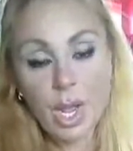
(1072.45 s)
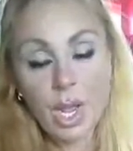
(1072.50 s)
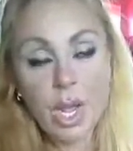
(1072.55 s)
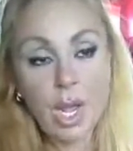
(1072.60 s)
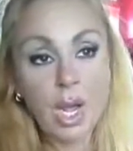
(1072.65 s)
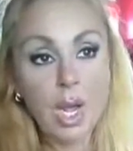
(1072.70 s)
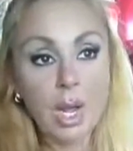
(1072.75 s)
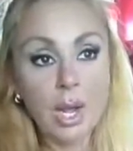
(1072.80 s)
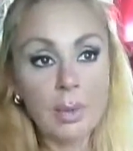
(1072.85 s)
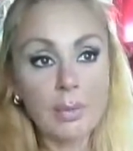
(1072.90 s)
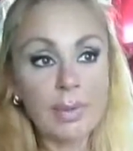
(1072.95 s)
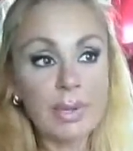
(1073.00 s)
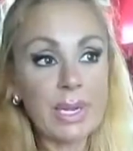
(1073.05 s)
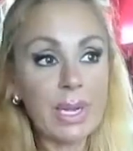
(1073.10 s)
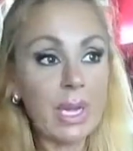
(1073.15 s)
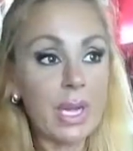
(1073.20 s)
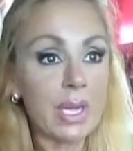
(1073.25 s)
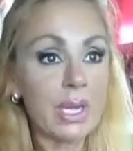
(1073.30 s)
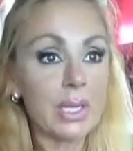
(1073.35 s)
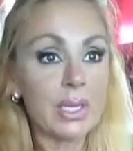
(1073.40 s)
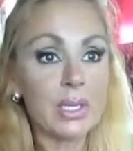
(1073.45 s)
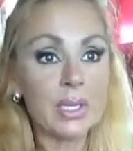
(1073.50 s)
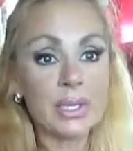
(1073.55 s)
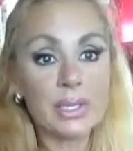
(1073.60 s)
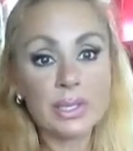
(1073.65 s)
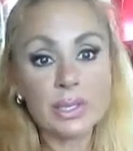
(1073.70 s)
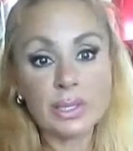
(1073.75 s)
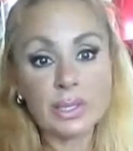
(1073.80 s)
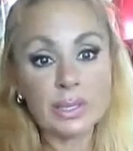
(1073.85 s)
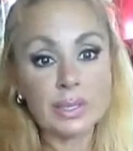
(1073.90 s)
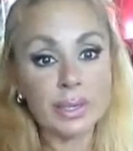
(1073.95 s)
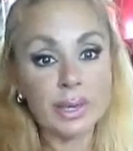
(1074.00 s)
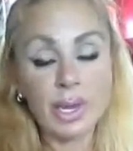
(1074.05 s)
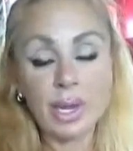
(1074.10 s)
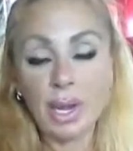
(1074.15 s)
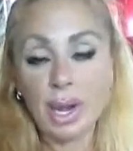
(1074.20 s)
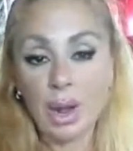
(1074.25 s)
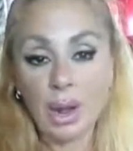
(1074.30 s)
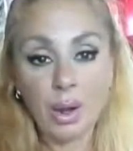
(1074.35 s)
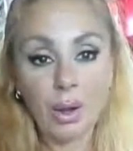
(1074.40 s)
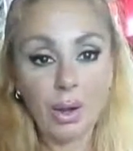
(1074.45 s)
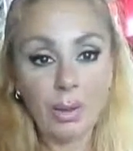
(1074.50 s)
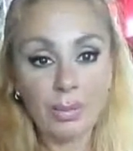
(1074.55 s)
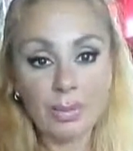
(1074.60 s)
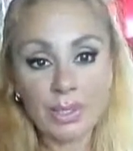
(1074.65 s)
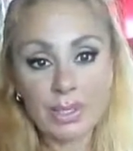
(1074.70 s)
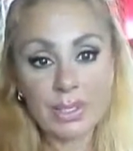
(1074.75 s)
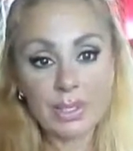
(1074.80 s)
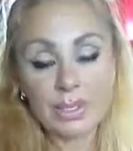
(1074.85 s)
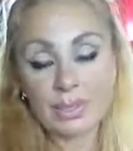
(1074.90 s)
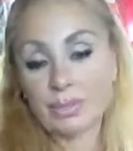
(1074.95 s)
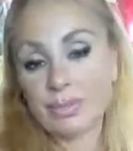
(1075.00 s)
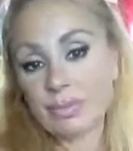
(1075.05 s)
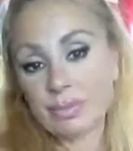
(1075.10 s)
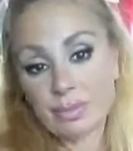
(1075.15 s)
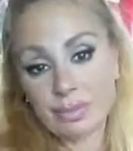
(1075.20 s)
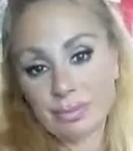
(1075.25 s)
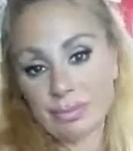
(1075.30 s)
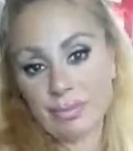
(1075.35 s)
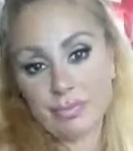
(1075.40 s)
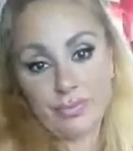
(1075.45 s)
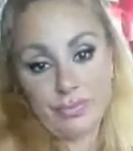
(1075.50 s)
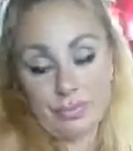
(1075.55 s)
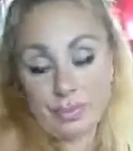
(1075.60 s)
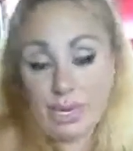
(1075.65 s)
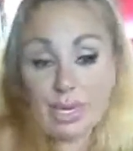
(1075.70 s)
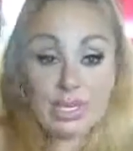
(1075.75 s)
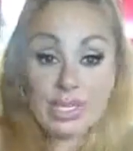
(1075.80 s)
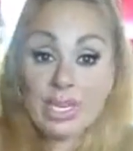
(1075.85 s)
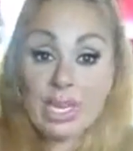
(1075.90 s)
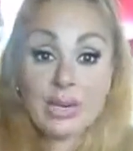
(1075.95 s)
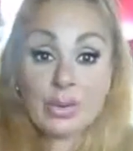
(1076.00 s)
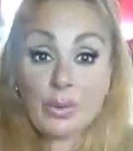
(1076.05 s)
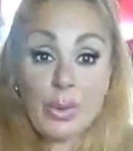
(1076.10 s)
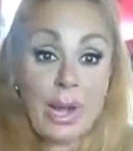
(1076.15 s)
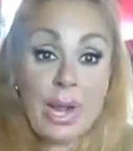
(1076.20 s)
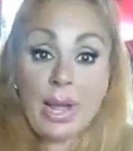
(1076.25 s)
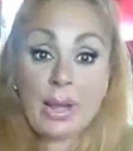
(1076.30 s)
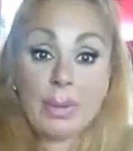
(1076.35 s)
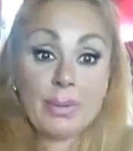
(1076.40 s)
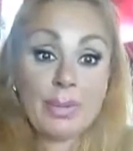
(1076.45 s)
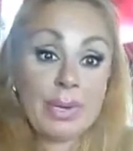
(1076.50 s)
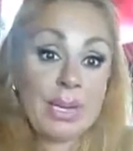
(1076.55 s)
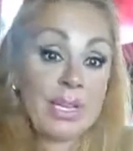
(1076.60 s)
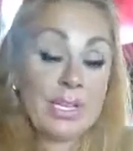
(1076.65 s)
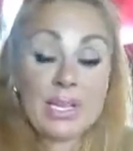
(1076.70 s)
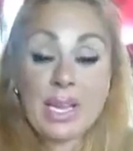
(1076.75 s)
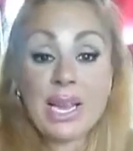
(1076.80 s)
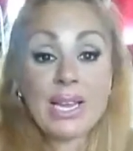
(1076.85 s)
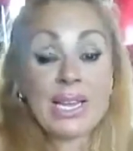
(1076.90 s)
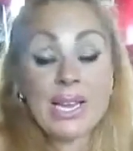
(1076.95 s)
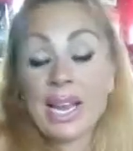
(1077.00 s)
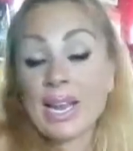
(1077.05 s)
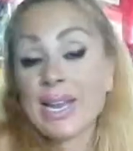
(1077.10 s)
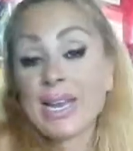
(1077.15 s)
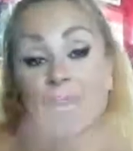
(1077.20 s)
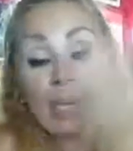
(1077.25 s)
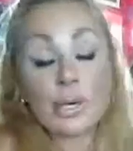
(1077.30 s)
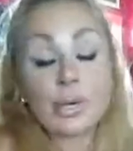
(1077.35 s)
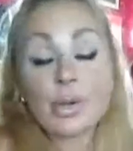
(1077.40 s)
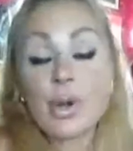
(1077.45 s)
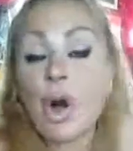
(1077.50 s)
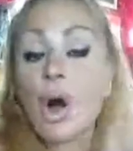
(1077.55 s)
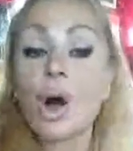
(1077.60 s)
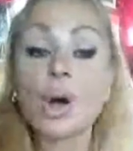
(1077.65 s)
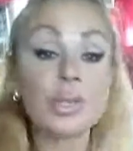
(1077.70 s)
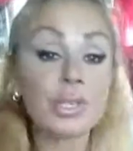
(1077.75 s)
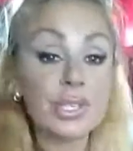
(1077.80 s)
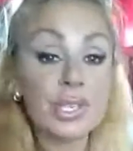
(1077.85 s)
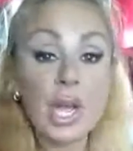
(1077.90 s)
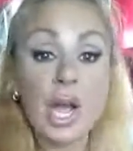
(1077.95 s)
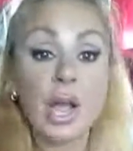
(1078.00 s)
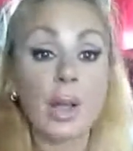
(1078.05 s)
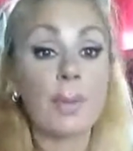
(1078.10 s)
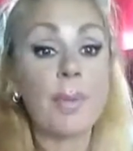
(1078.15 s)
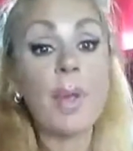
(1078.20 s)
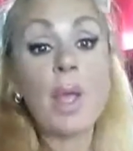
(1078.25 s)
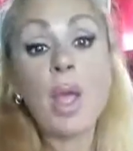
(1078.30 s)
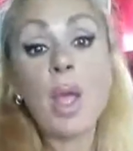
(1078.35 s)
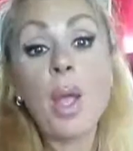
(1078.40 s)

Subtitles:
Because, you know, I just had a rant because I hear it all the time.